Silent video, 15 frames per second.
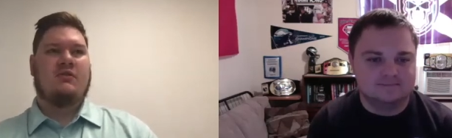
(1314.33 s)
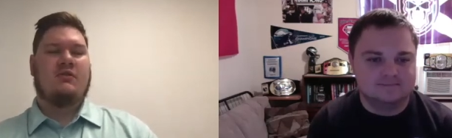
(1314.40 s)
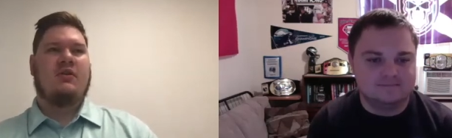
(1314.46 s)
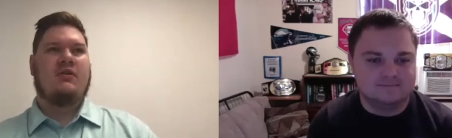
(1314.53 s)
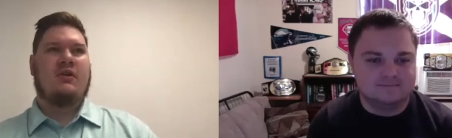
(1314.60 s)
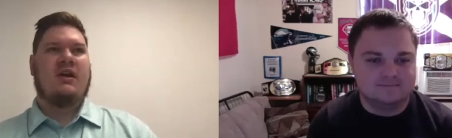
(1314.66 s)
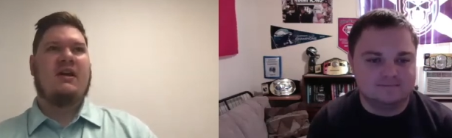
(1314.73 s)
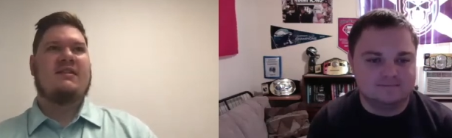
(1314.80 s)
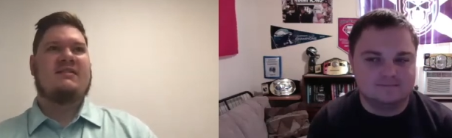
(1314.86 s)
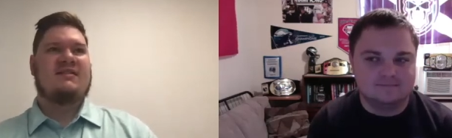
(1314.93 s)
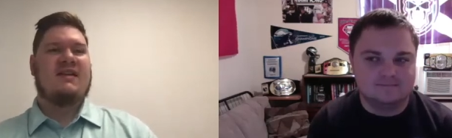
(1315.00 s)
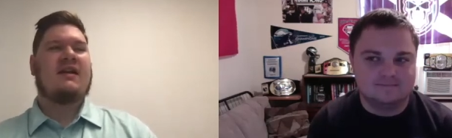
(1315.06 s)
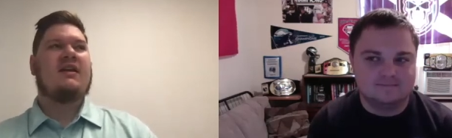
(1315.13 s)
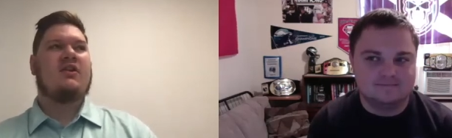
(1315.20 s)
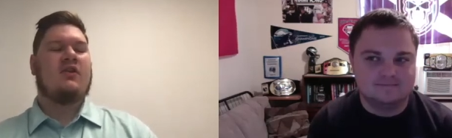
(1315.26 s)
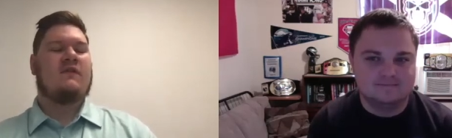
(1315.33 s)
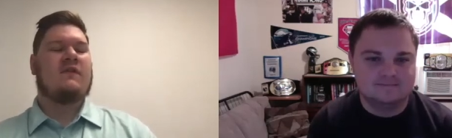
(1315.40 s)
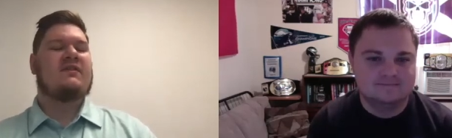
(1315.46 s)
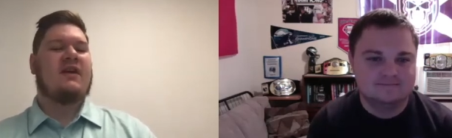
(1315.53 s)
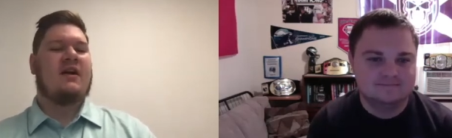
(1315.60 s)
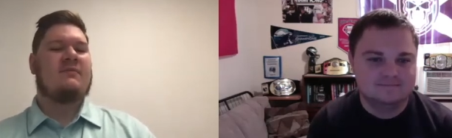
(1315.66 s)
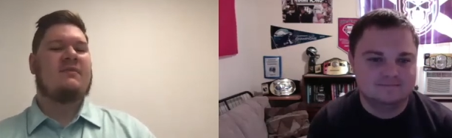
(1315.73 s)
Speaker 1: Okay, second
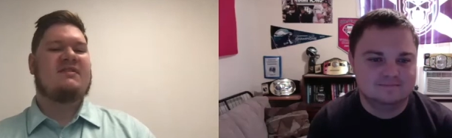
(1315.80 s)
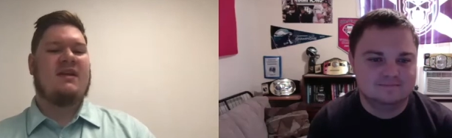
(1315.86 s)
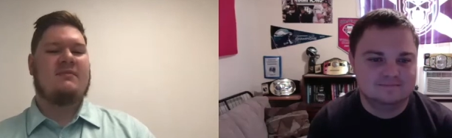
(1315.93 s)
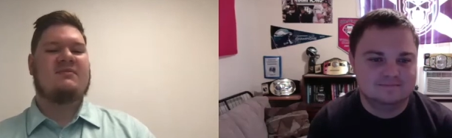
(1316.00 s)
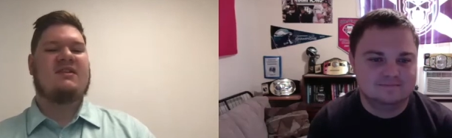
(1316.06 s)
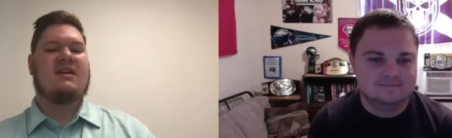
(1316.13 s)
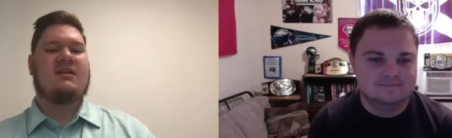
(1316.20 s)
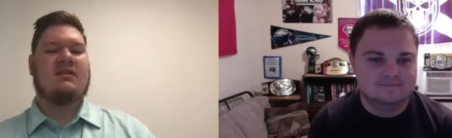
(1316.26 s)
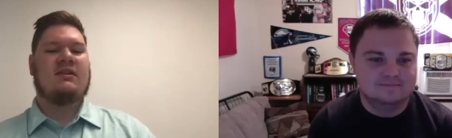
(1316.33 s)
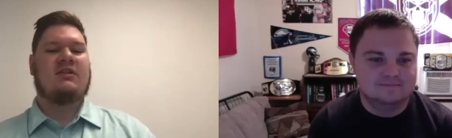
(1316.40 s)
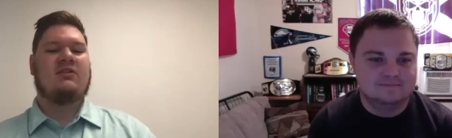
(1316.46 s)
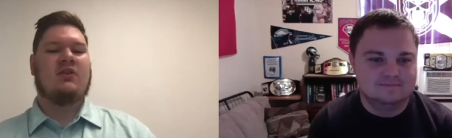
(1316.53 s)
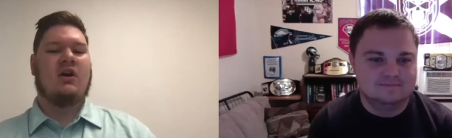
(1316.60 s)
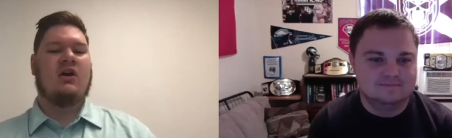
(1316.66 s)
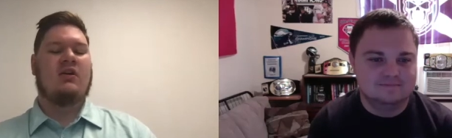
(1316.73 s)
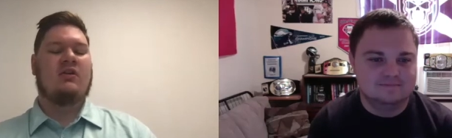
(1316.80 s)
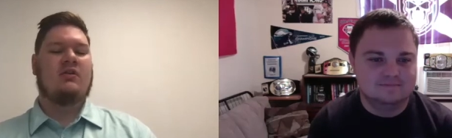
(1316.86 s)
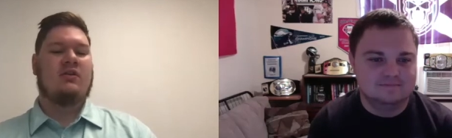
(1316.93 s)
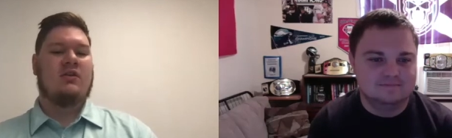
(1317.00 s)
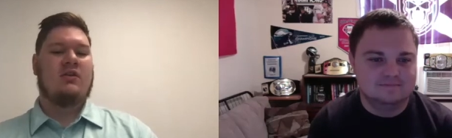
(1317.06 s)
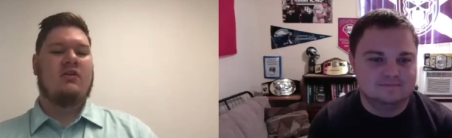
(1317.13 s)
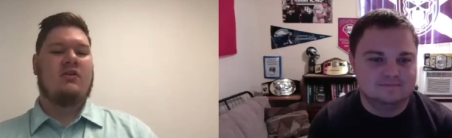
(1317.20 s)
overtime. This game's getting a little long.
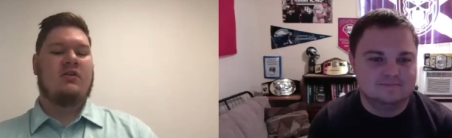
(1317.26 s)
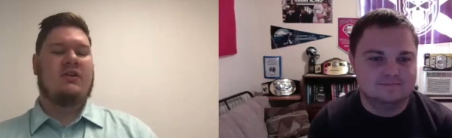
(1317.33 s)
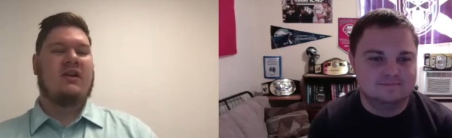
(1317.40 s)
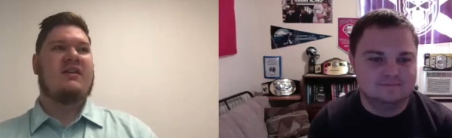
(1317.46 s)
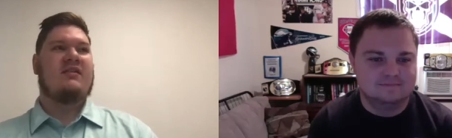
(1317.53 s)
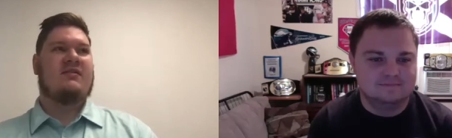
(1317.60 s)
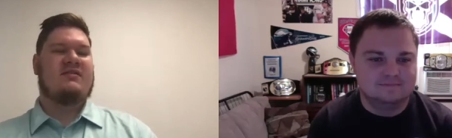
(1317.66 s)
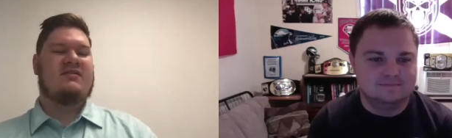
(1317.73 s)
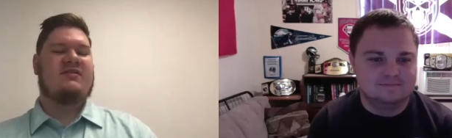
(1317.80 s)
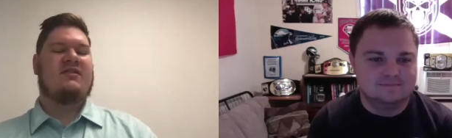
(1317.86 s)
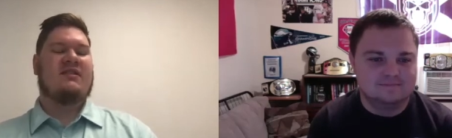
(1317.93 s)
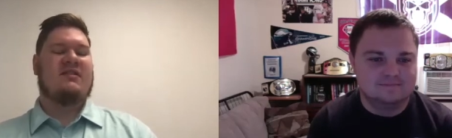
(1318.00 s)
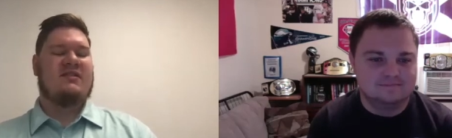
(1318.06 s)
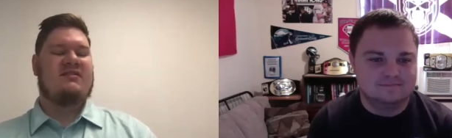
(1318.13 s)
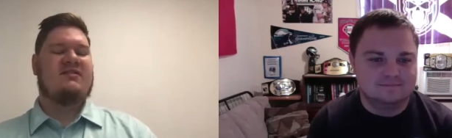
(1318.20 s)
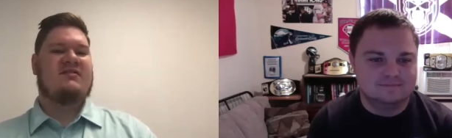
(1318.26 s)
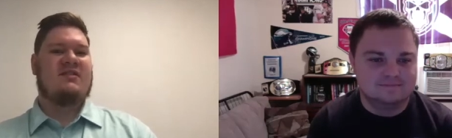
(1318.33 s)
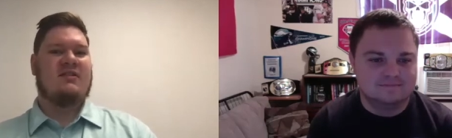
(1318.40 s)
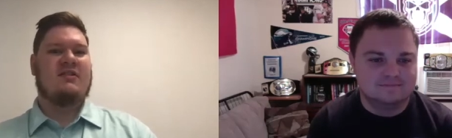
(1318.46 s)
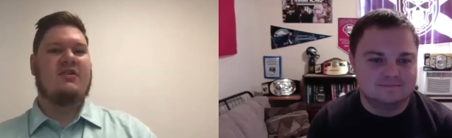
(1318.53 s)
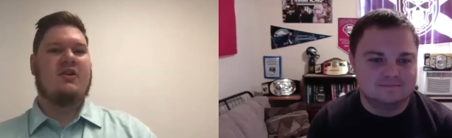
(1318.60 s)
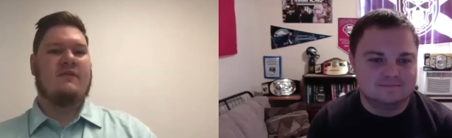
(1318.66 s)
Okay, still in the,
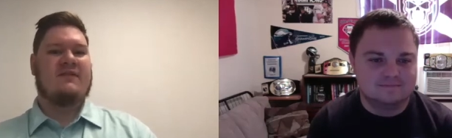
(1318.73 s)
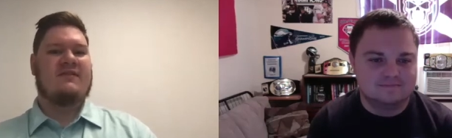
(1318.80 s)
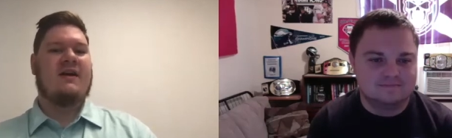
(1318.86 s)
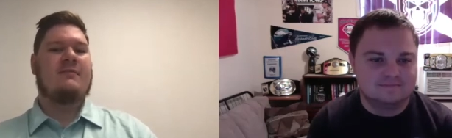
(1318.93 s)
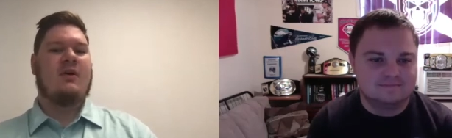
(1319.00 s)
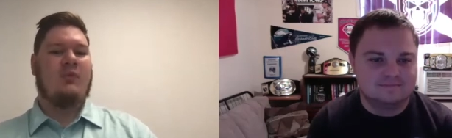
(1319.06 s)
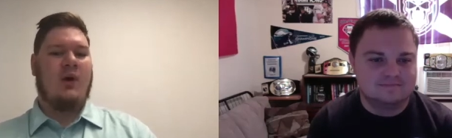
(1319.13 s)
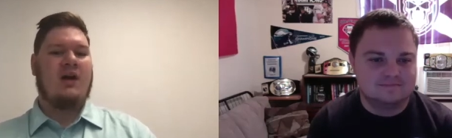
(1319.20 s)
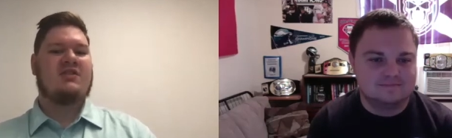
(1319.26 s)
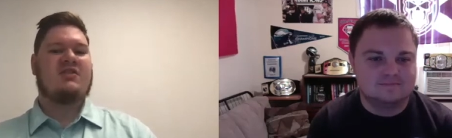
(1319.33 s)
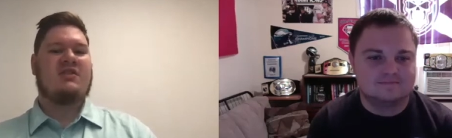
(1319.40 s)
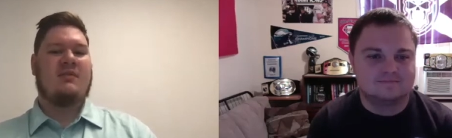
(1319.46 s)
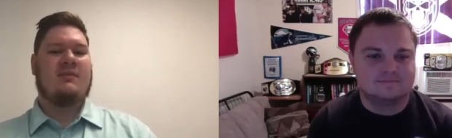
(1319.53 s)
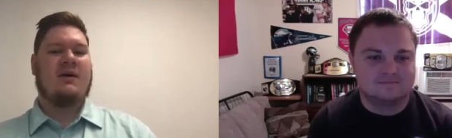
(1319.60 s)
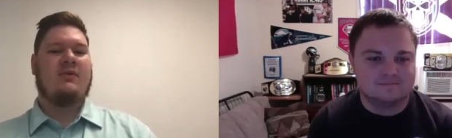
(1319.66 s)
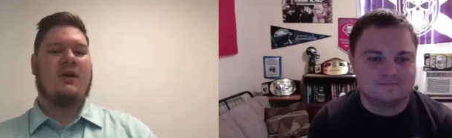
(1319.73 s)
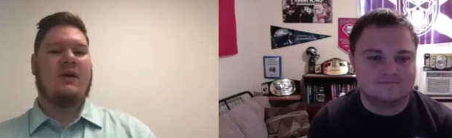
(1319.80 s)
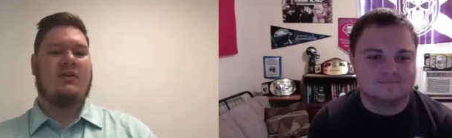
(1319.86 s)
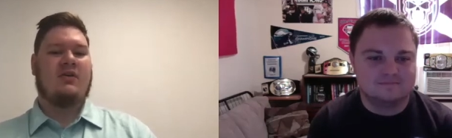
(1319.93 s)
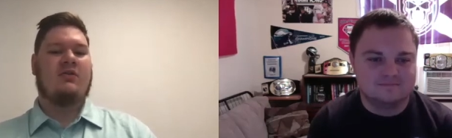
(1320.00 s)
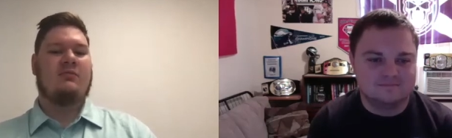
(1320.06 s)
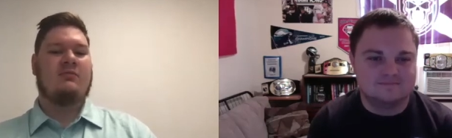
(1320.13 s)
still in overtime. I'll watch it on my way
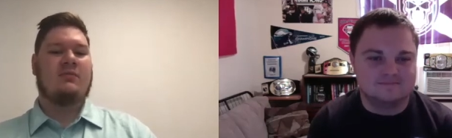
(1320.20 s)
home.